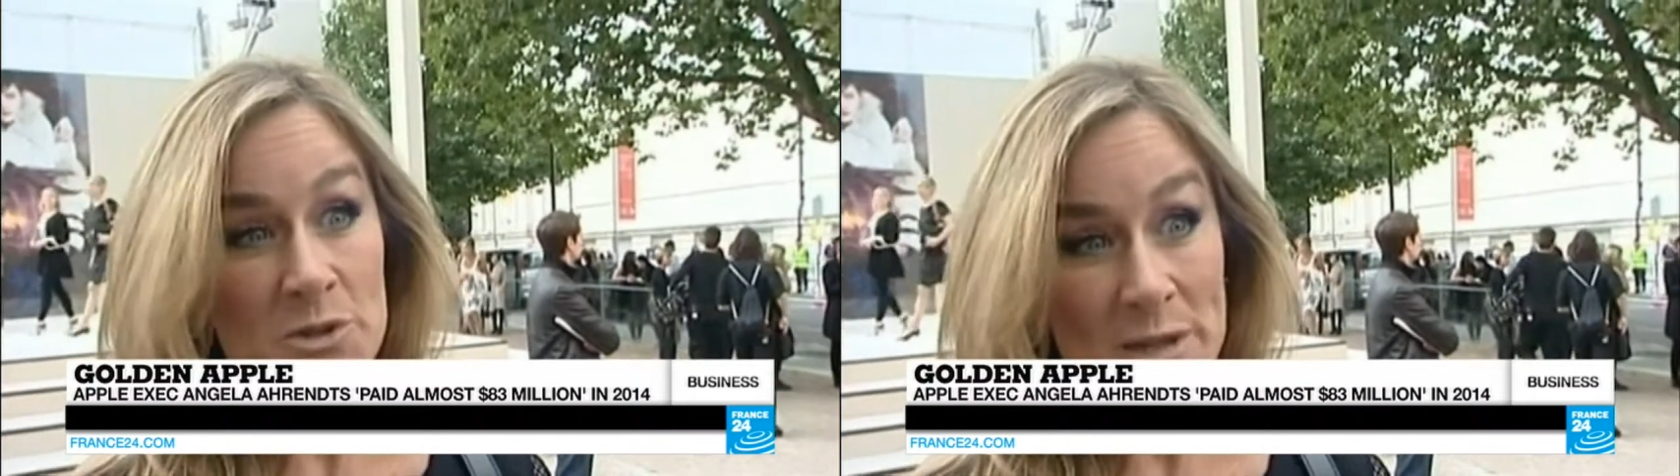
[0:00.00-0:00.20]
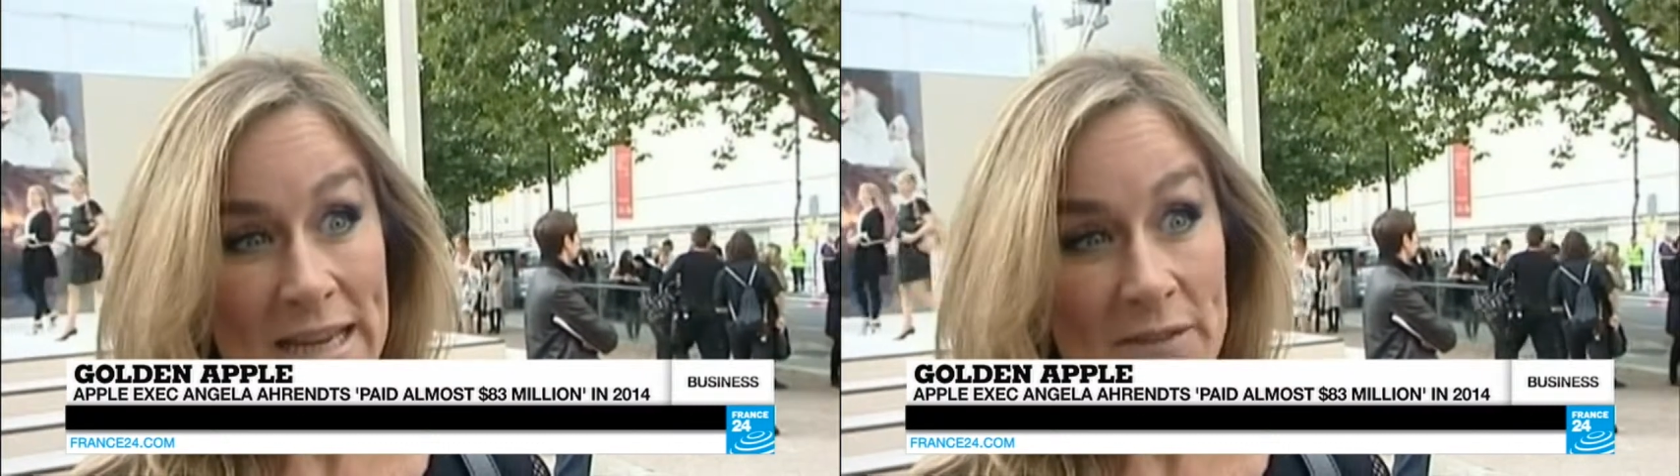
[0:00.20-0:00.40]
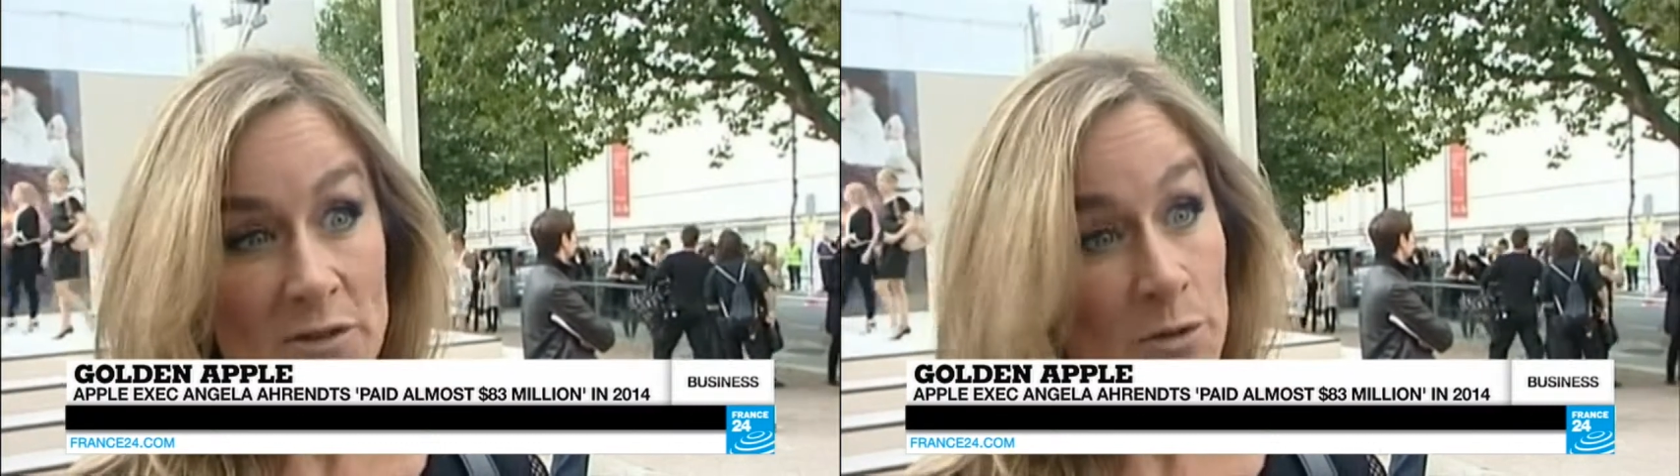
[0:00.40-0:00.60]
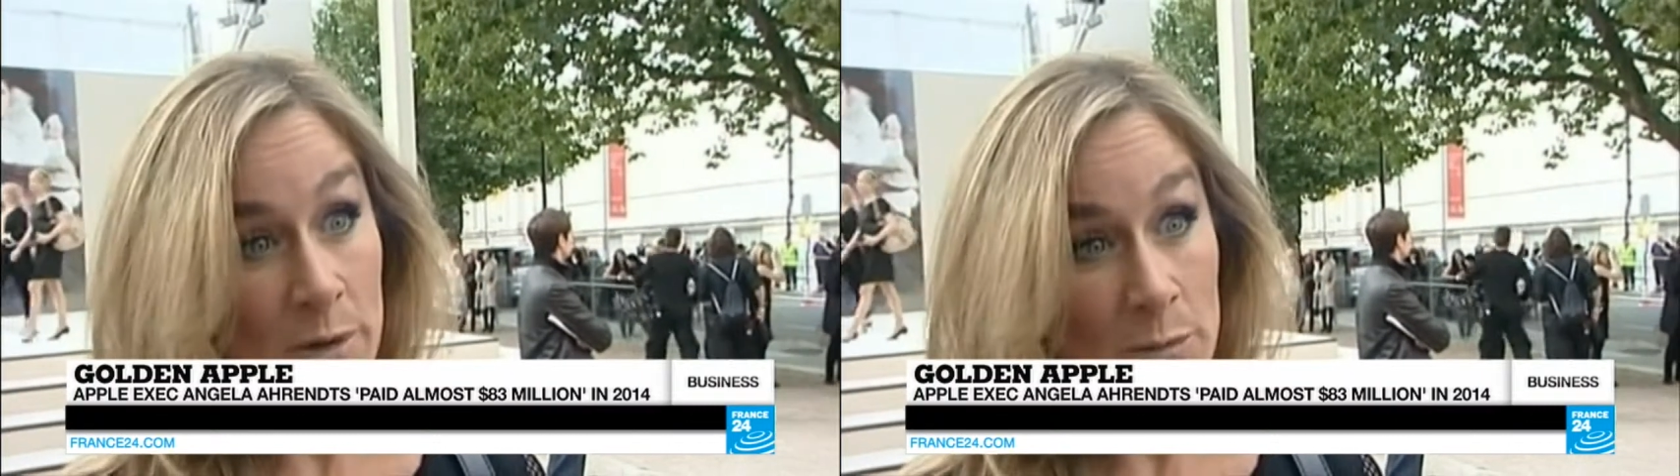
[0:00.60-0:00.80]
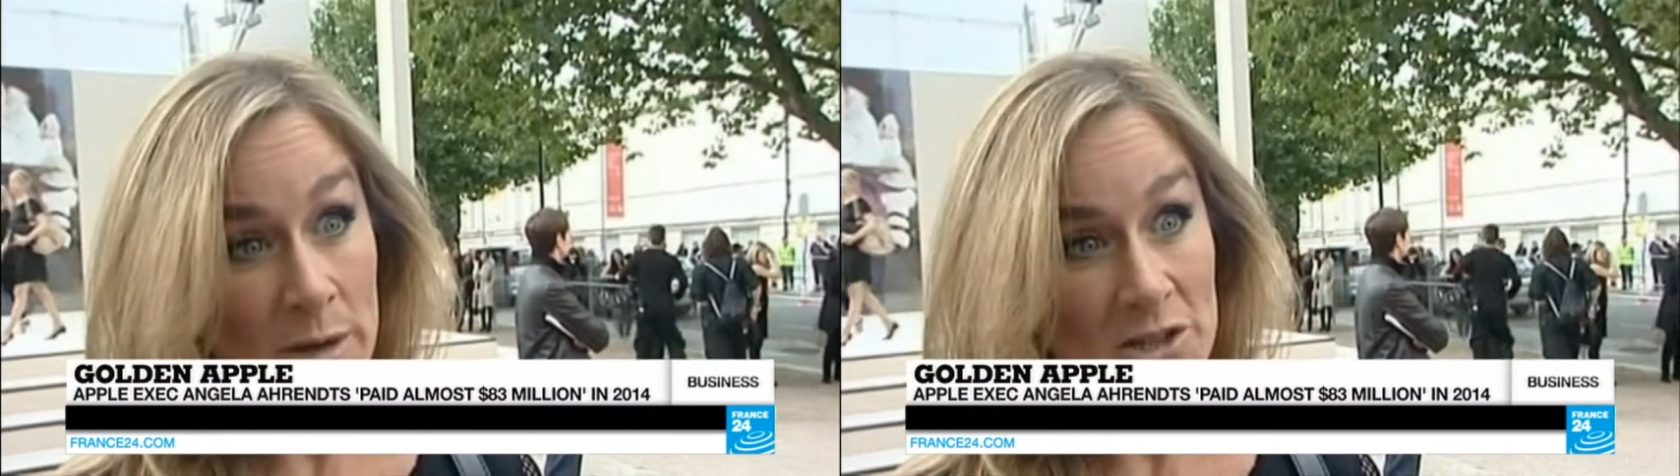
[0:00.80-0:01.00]
Burberry
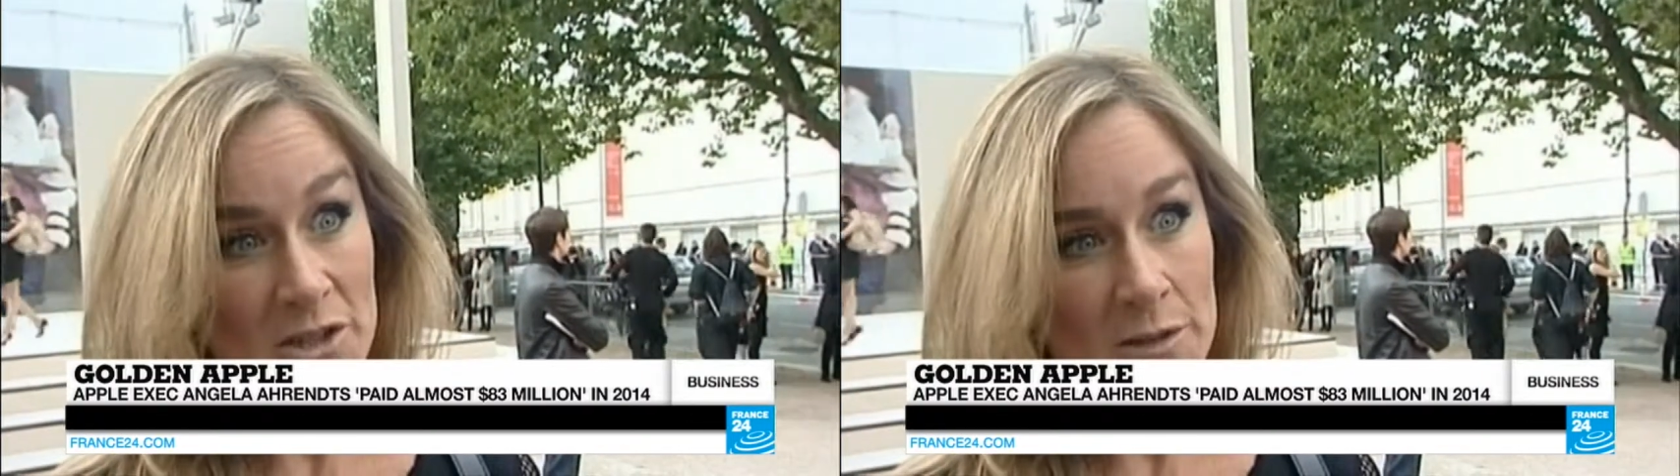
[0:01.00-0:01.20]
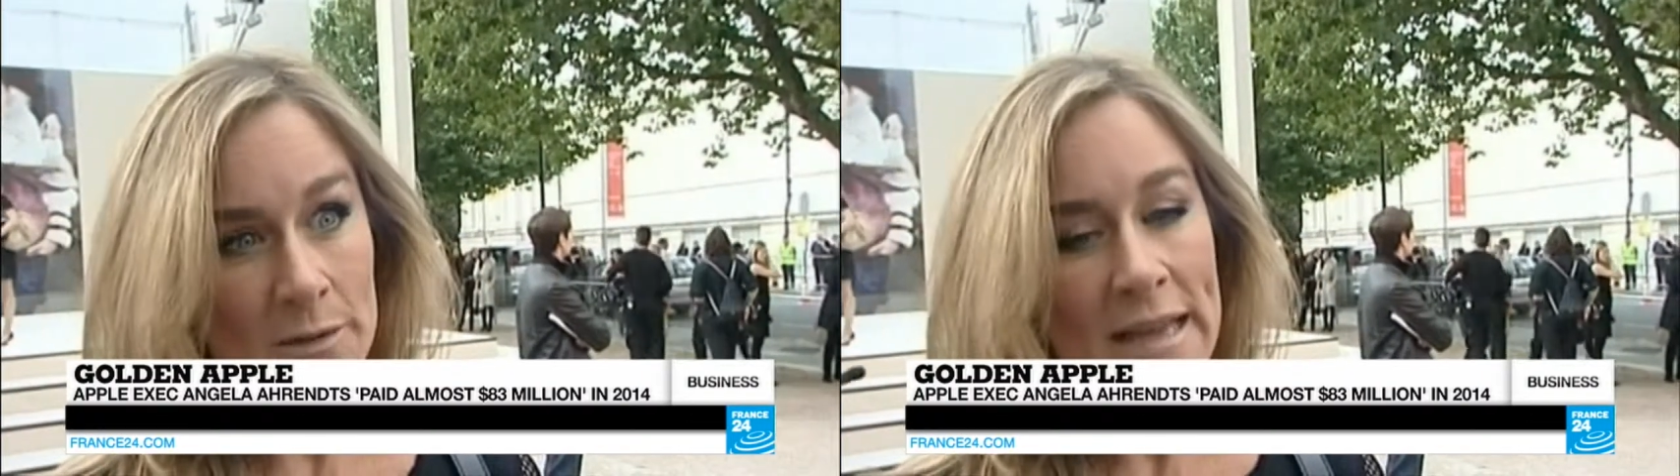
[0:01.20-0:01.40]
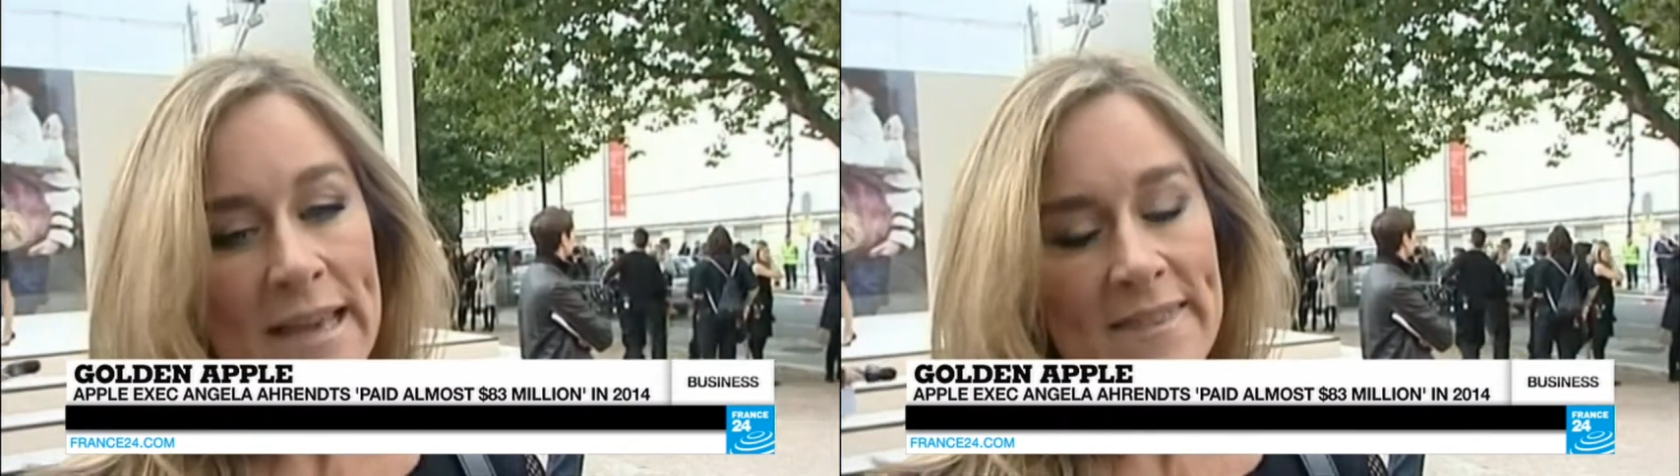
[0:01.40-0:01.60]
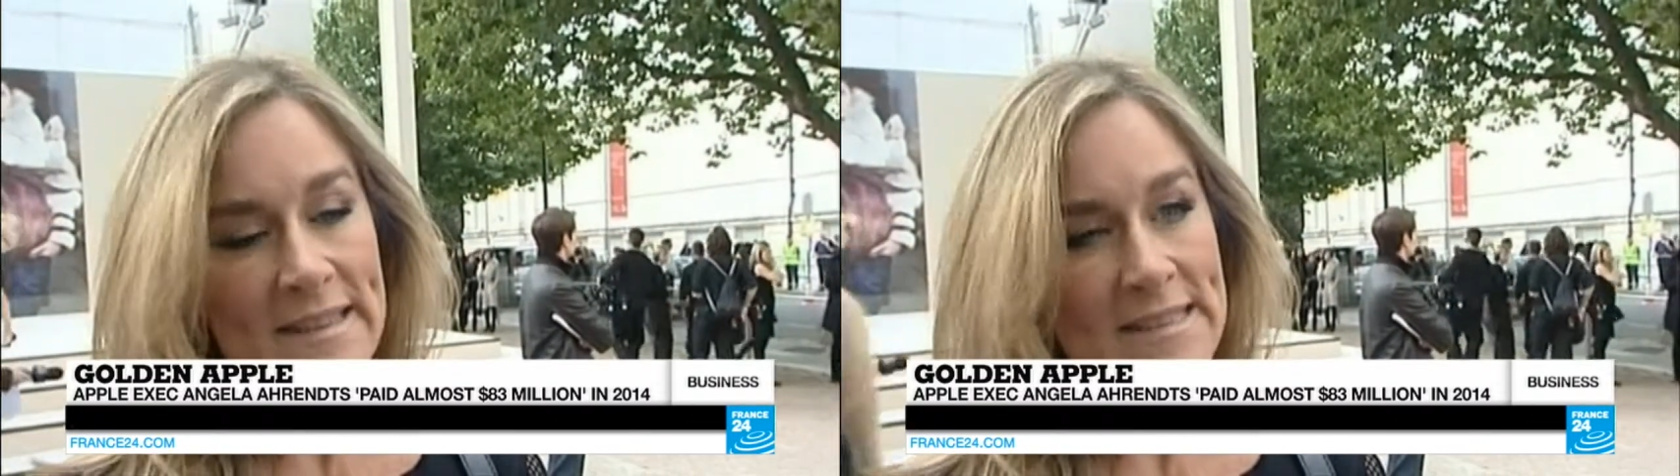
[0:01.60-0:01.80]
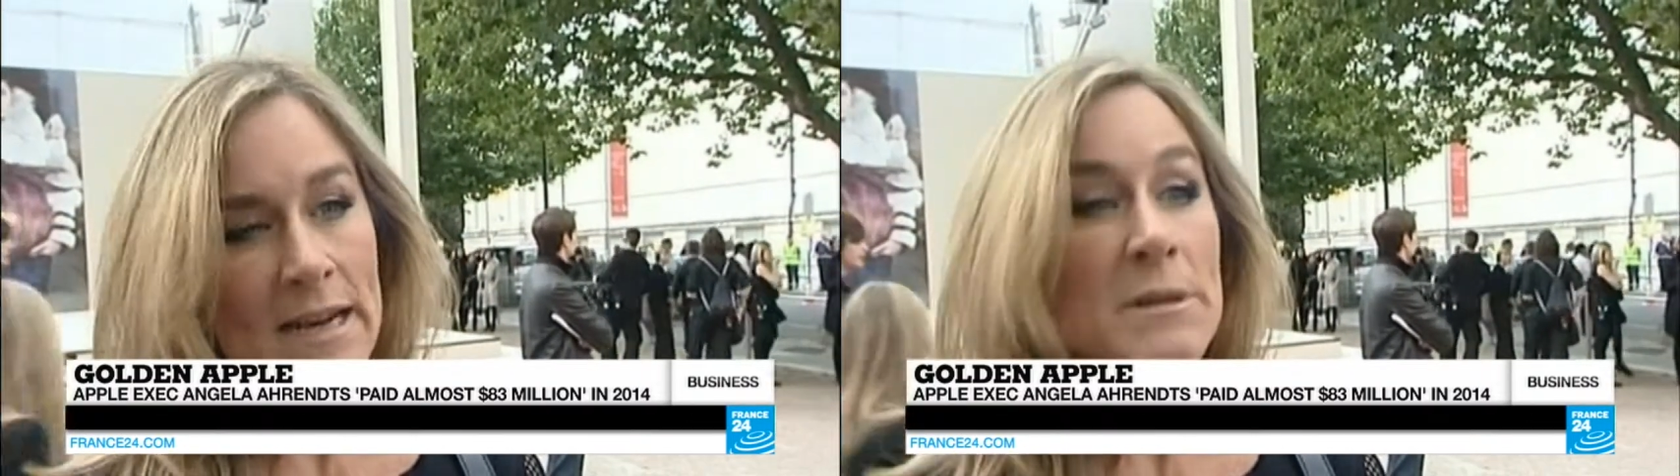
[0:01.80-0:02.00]
before, where she was the
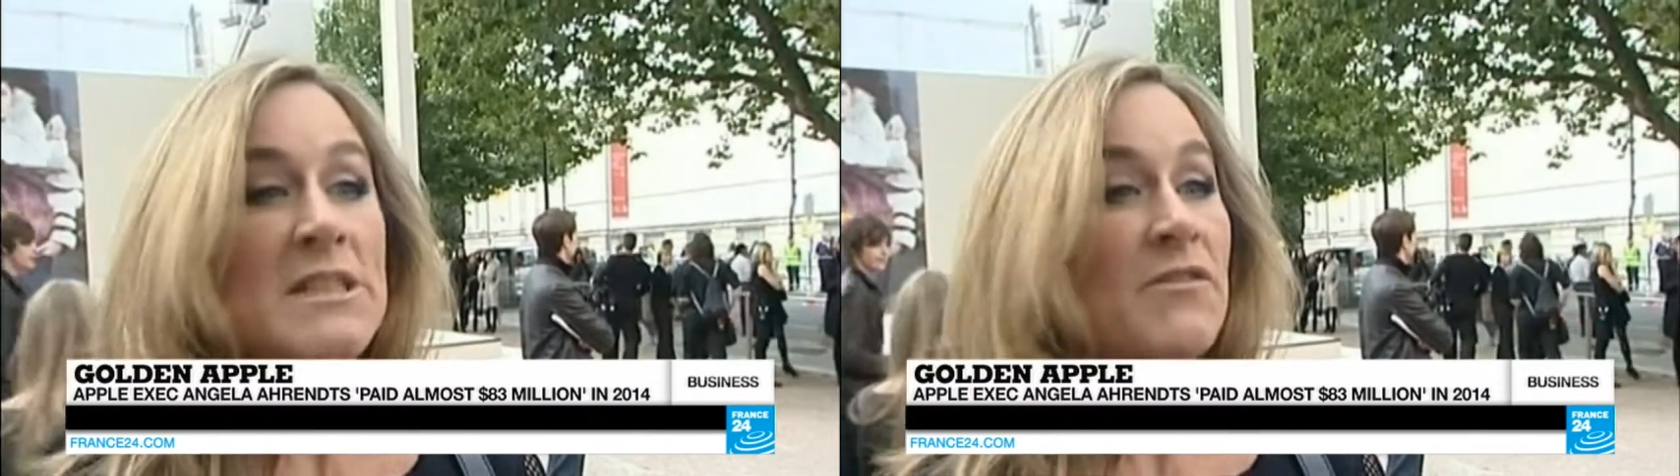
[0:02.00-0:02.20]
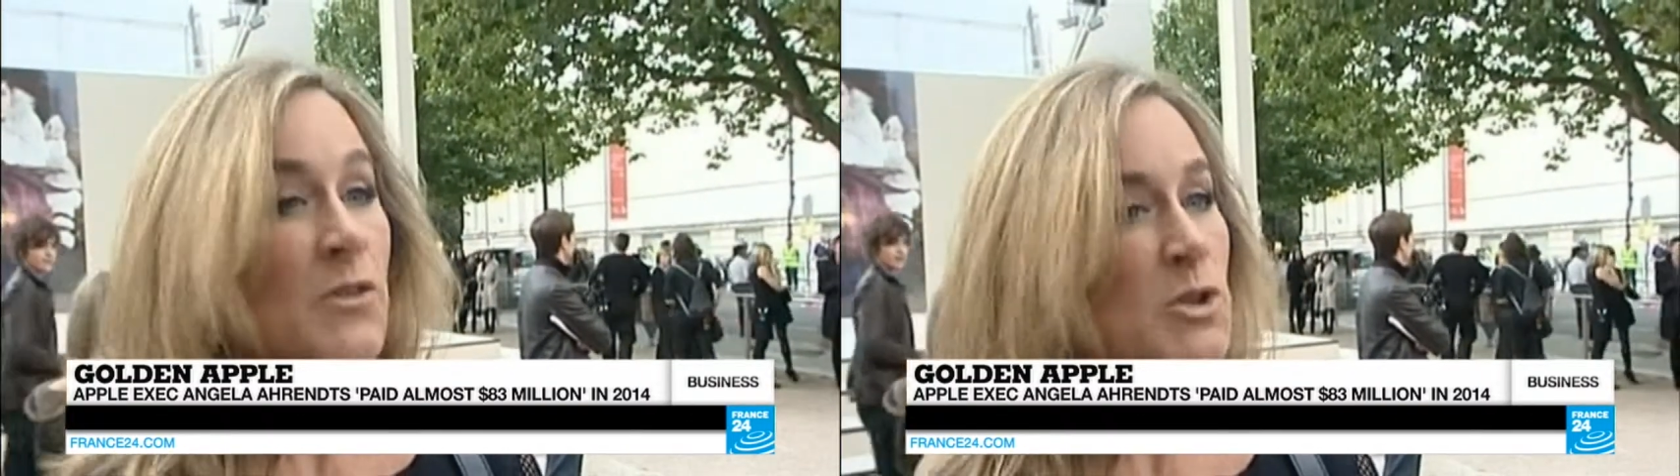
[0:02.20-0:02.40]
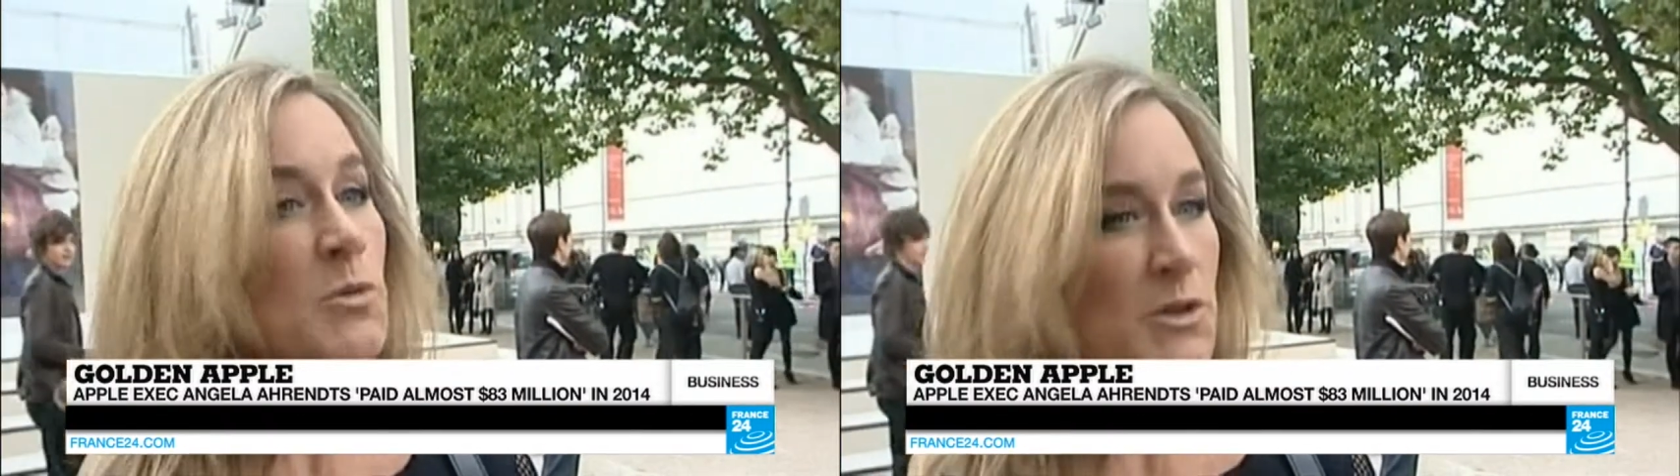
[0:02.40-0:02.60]
highest paid paid